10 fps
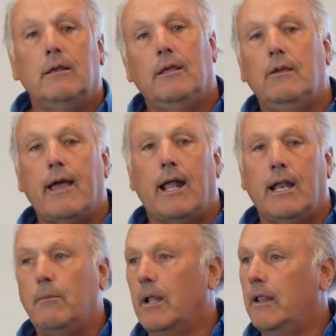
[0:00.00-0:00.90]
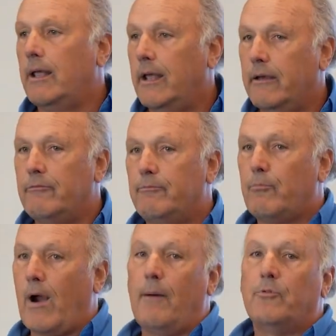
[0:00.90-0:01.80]
You got anybody that have
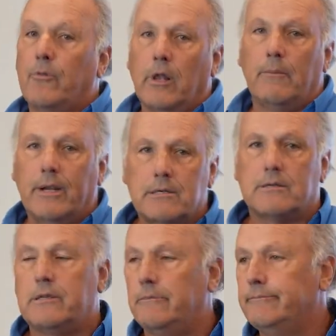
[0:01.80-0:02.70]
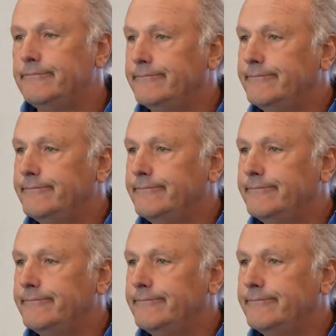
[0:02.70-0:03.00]
problems with the limbic system?